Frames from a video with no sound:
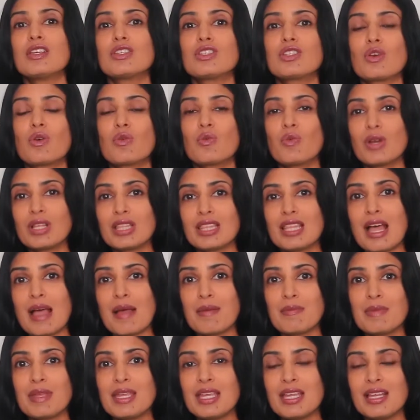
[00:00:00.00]
So what
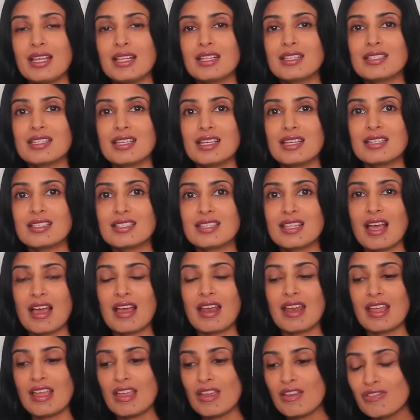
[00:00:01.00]
that means is
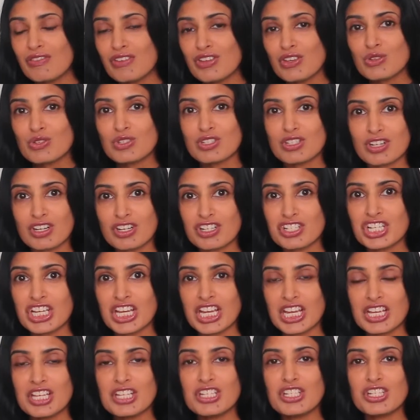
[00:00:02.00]
that if you start
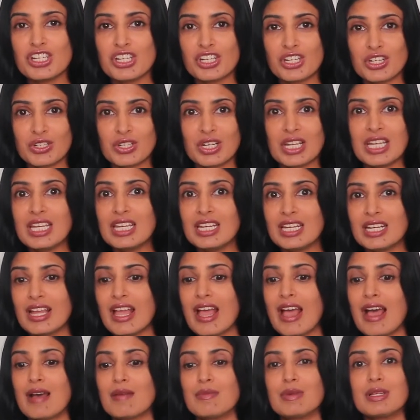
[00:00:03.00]
changing your eating
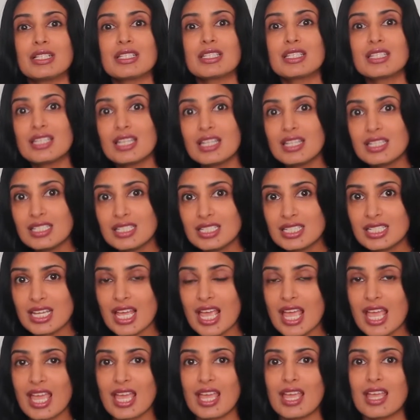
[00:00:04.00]
habits
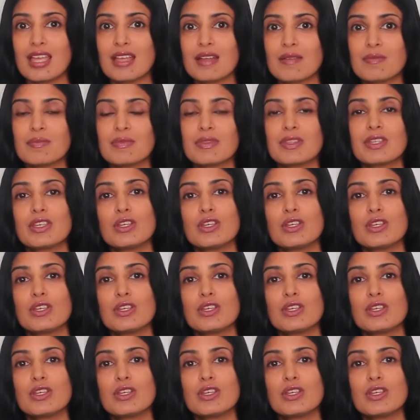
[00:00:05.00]
today,